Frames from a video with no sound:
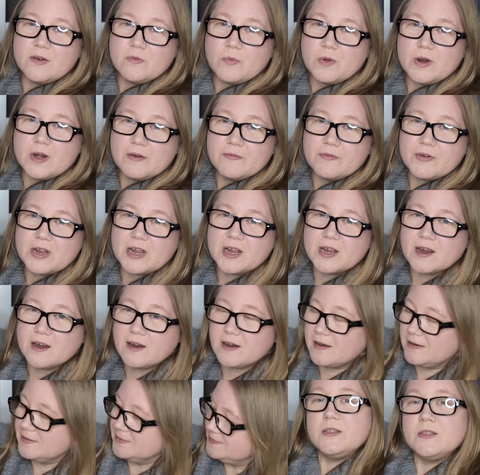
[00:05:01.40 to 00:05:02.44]
and one over
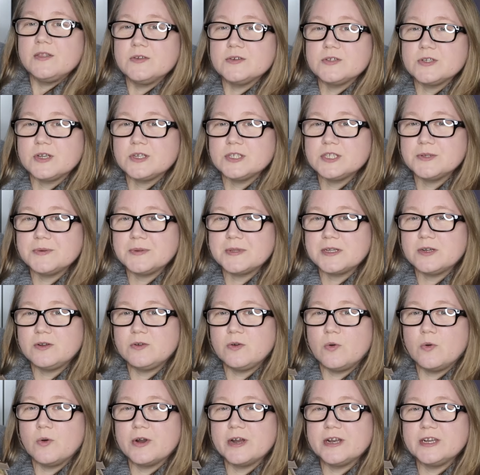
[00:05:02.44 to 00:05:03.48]
here. There's also a little
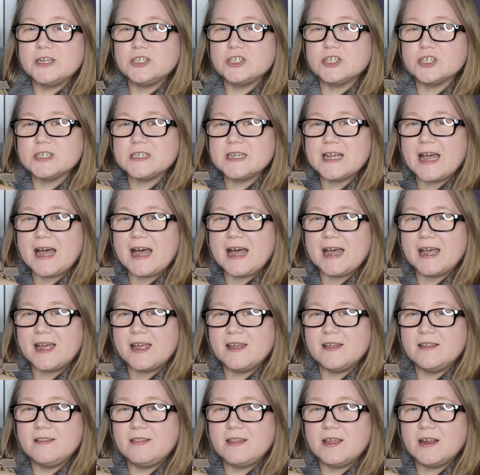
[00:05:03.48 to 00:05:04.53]
orange tag
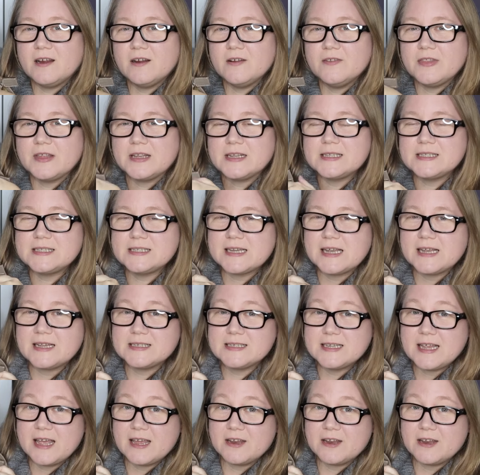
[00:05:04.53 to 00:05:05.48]
in there that says